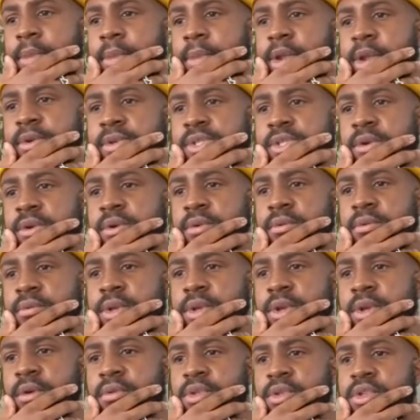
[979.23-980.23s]
also,
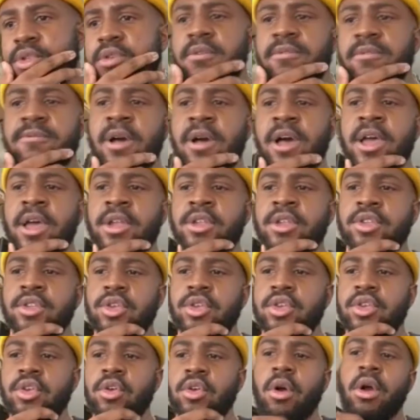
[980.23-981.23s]
do you find
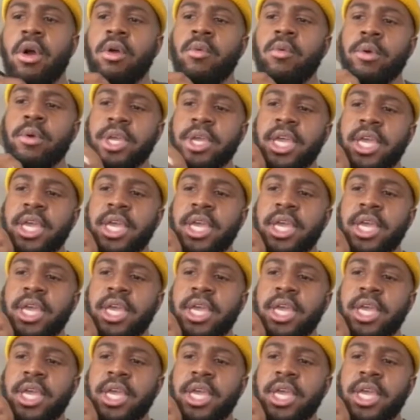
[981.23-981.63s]
your artwork